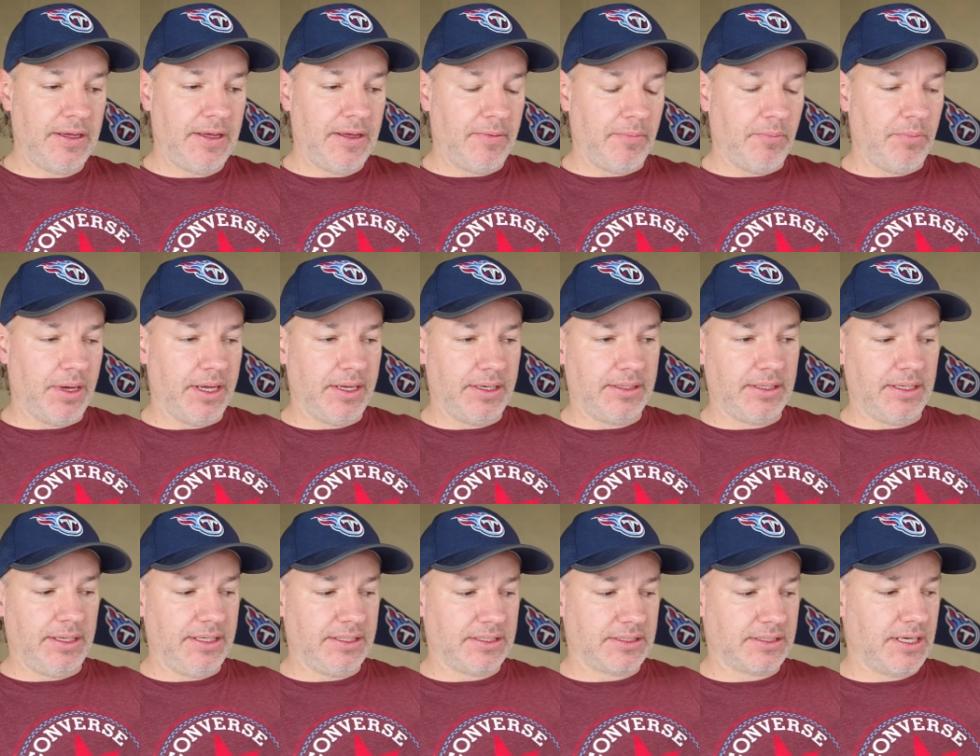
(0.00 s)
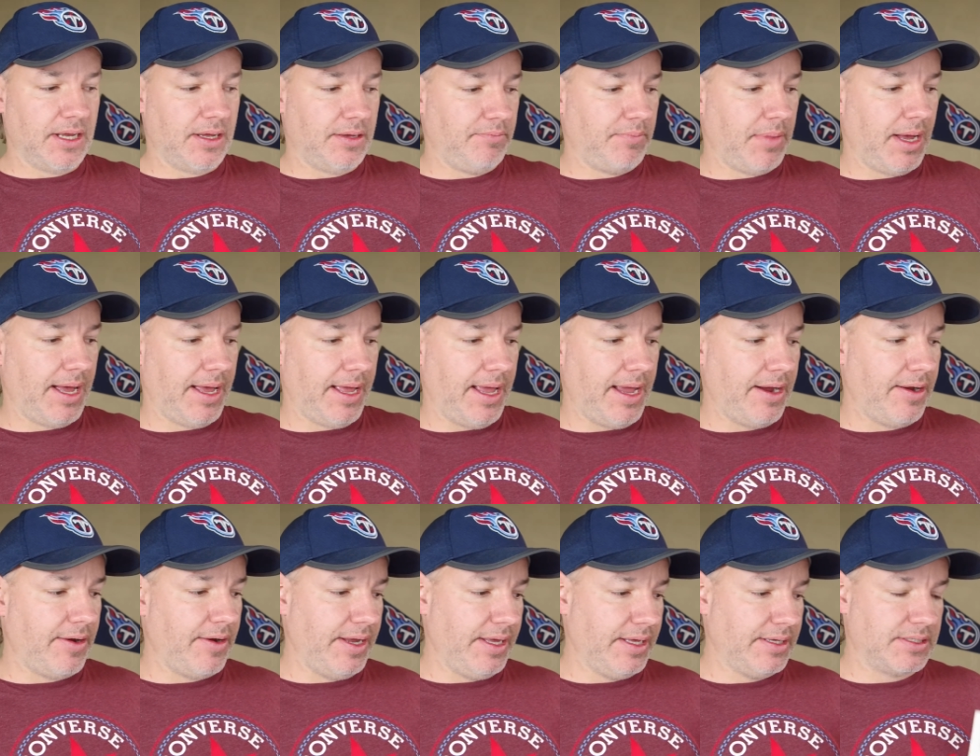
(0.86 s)
but it's done by
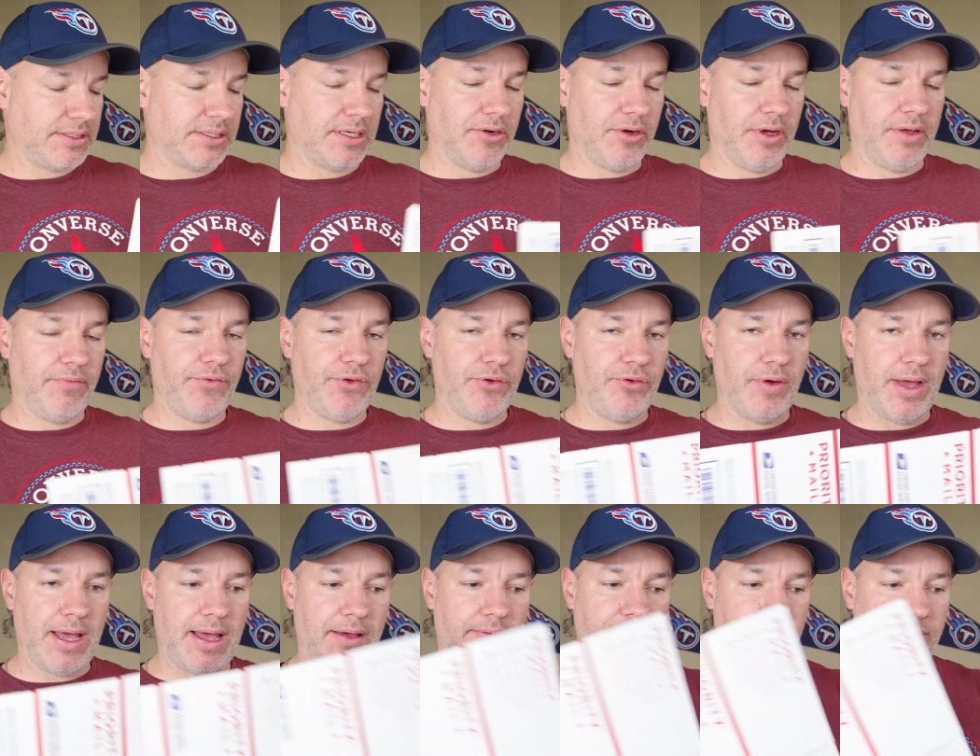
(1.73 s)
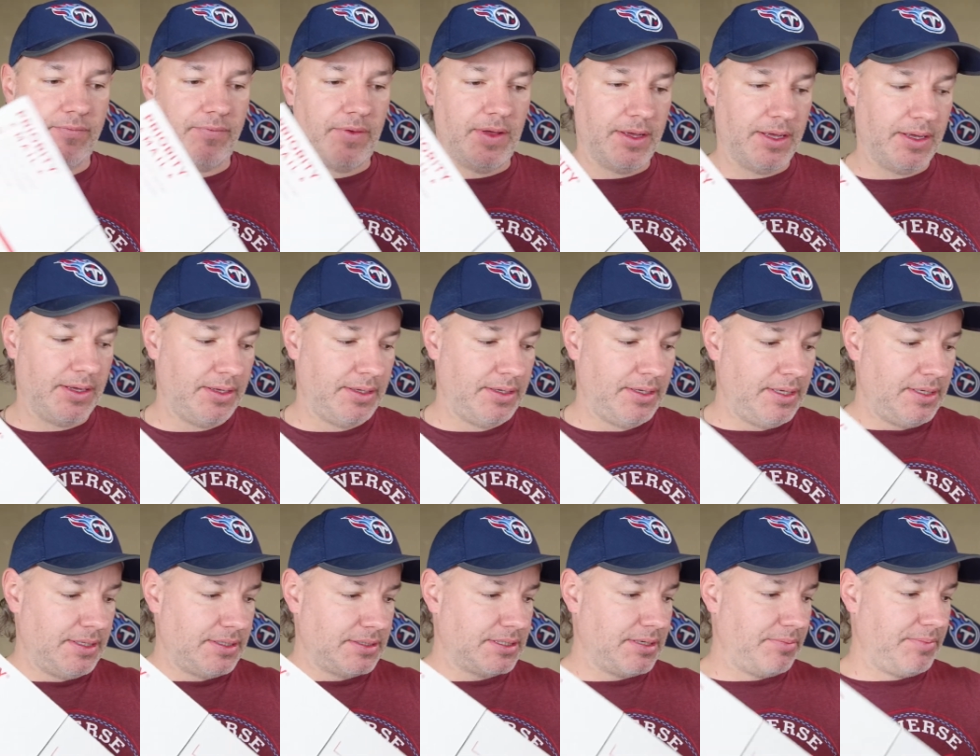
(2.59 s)
area. So if you have uh,
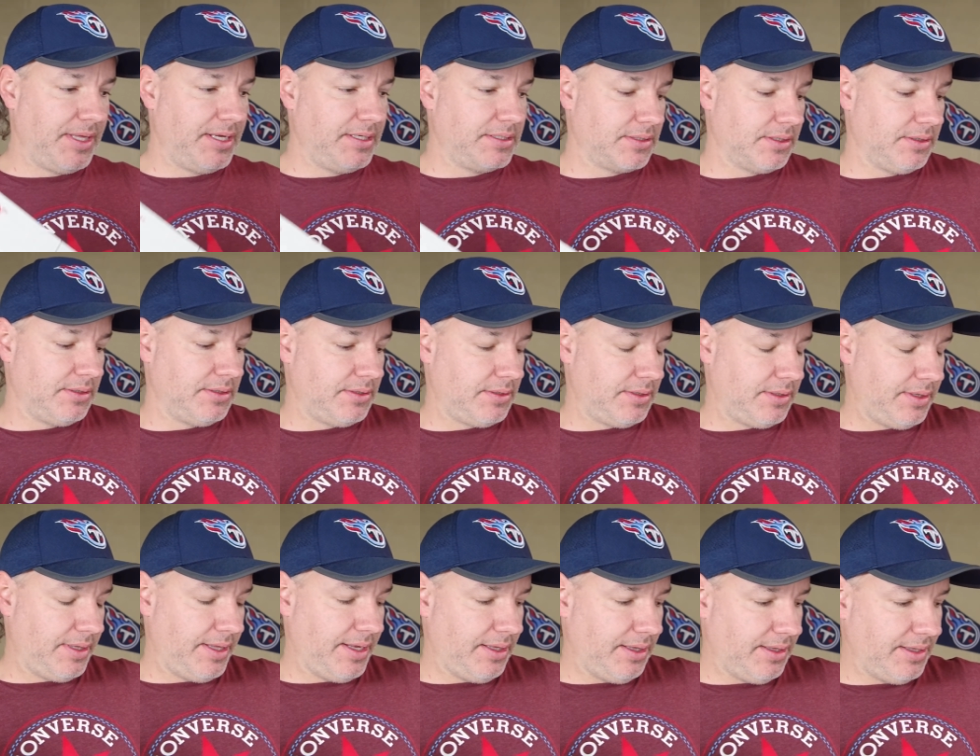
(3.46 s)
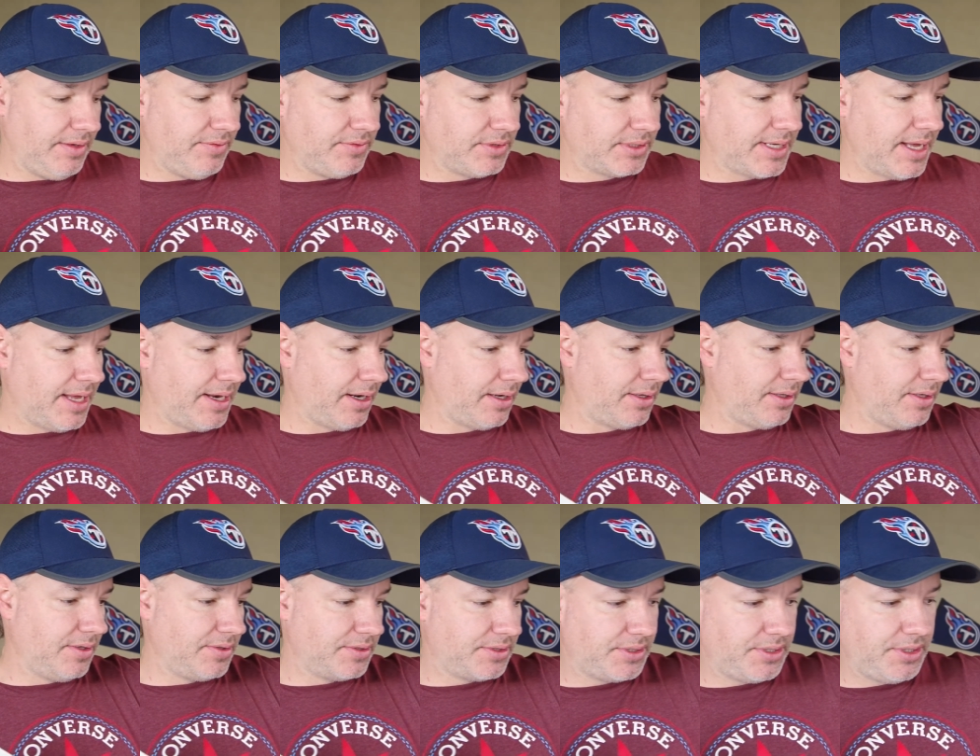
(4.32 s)
these that lives kind of
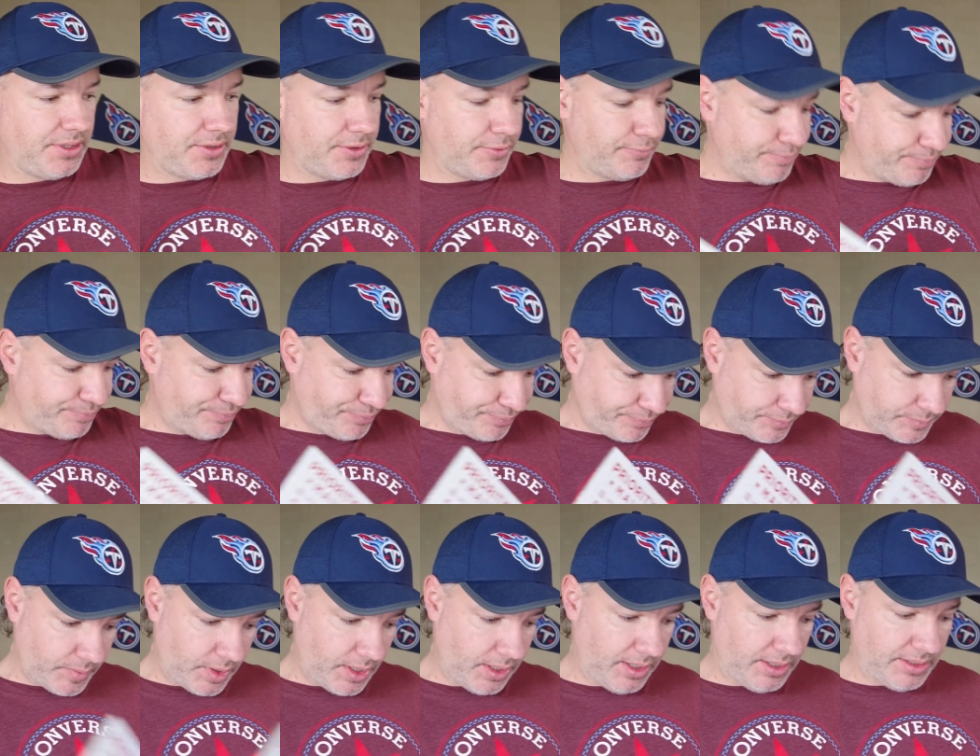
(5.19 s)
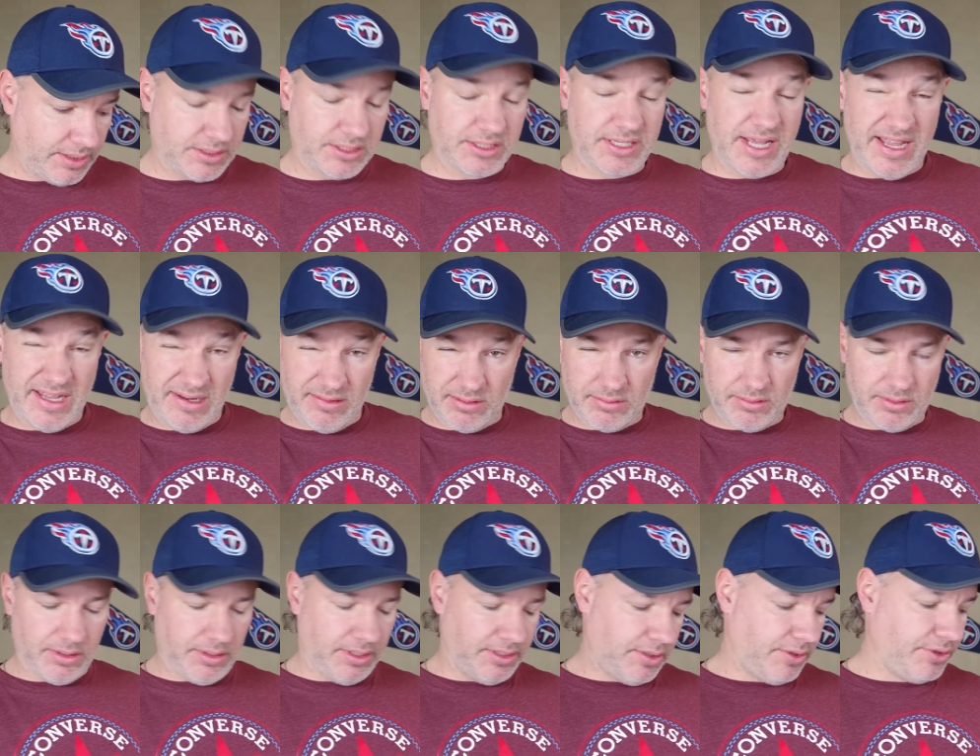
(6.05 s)
close to you, uh, state
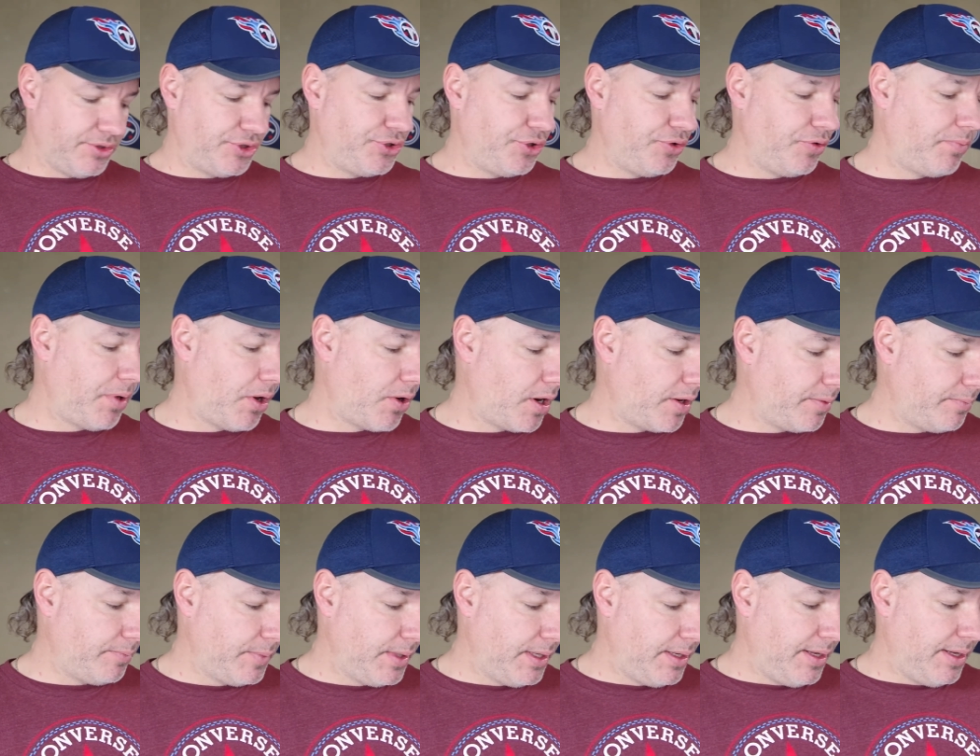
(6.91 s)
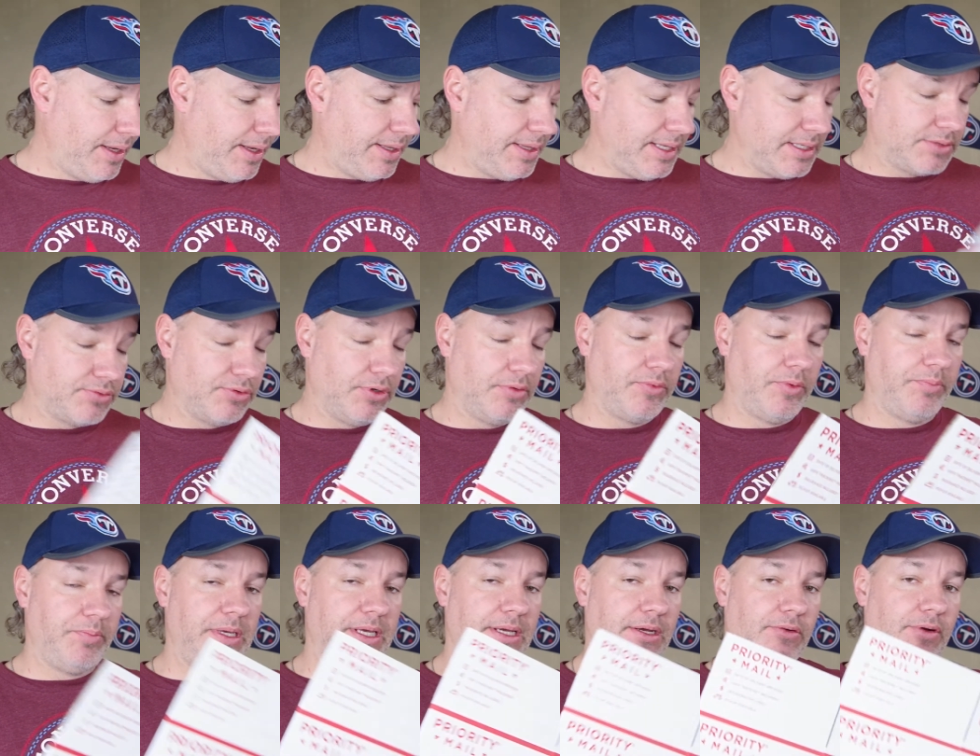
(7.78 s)
uh, or two apart, this one would
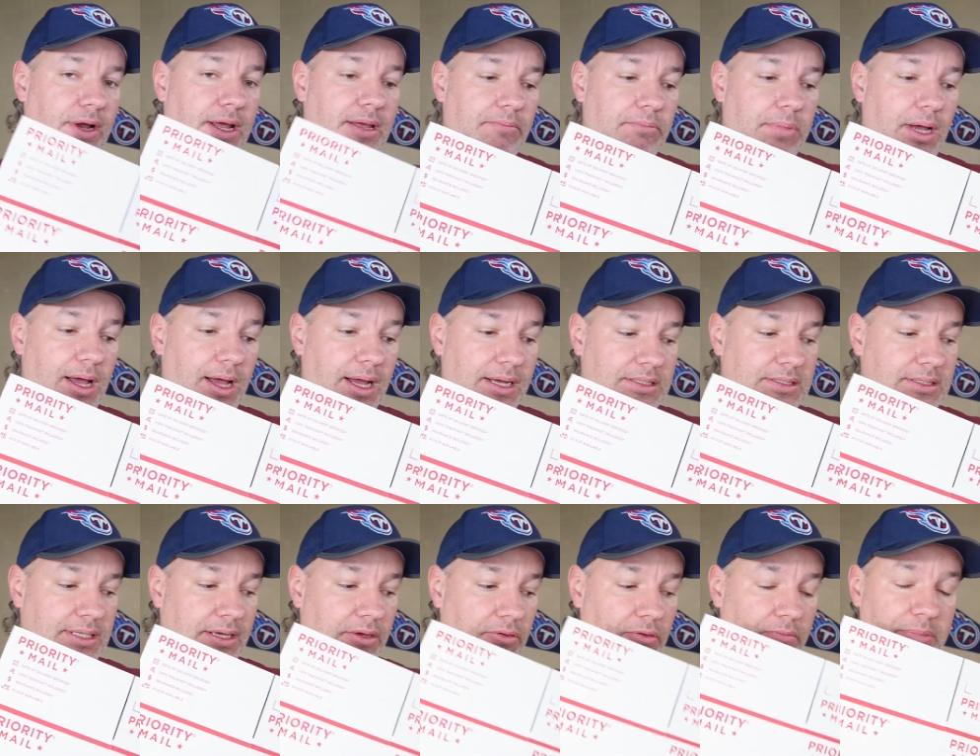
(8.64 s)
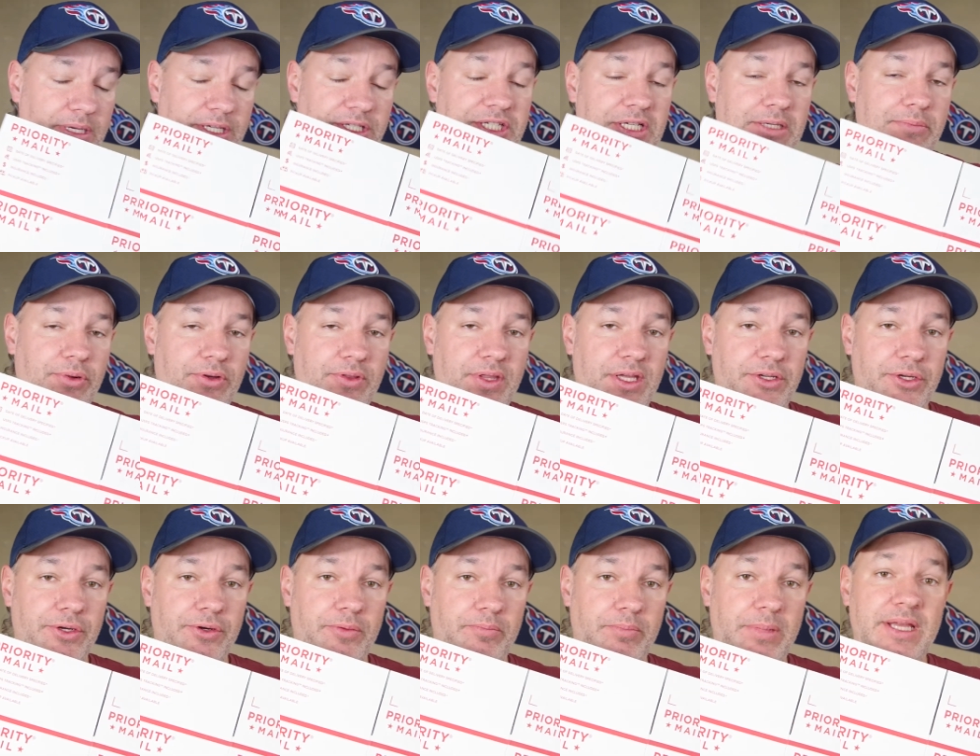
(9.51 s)
be a great box. It will be cheaper than
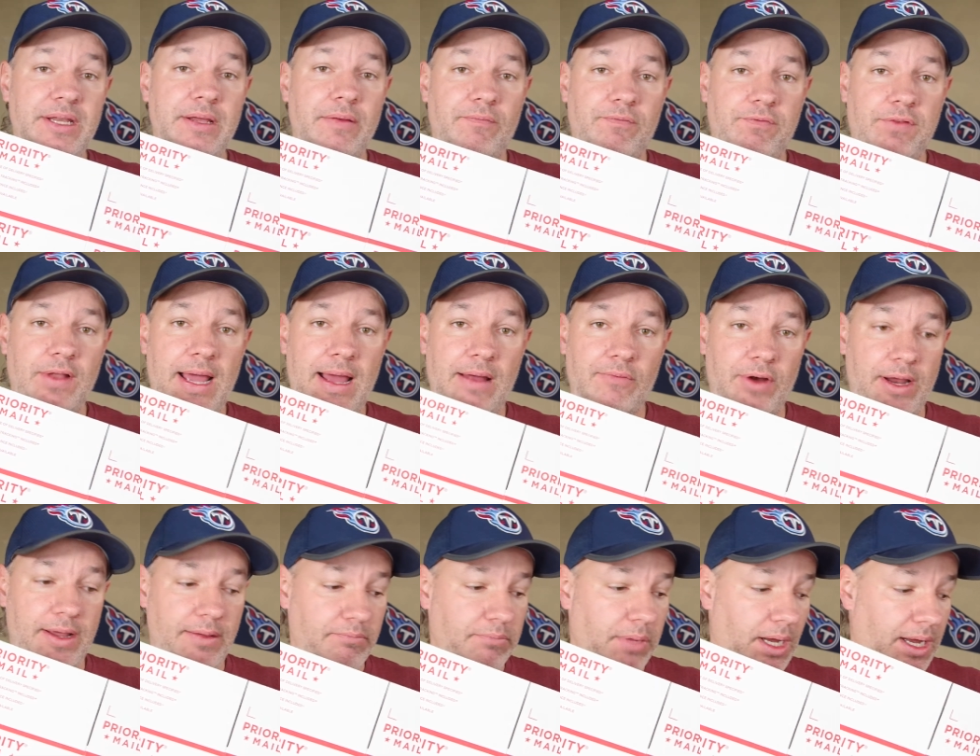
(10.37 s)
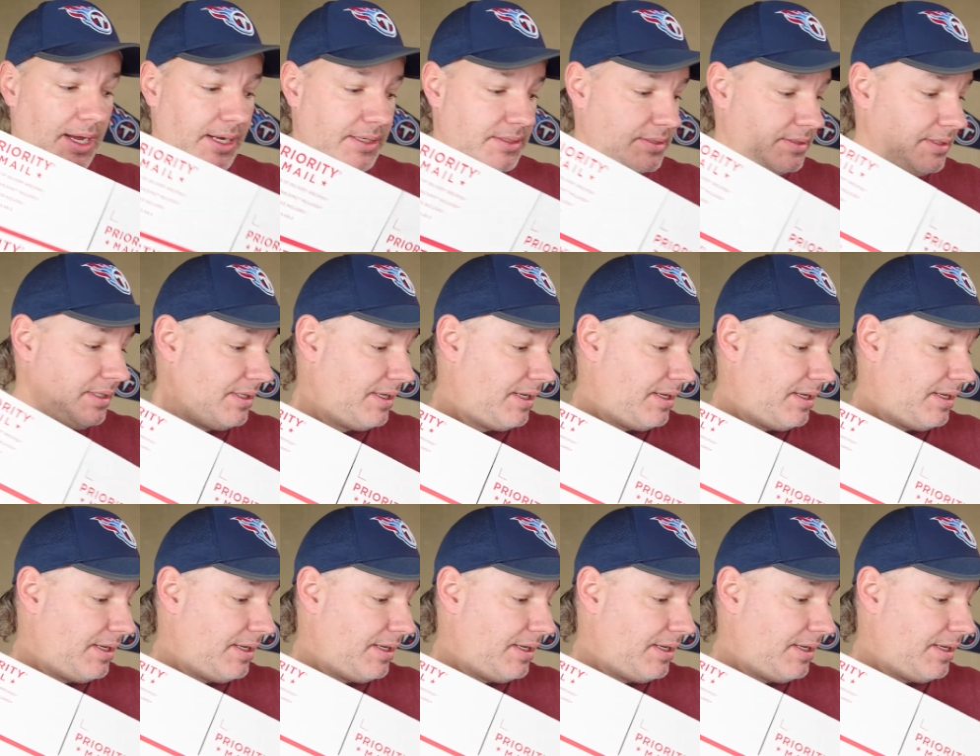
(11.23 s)
your medium flat rate box.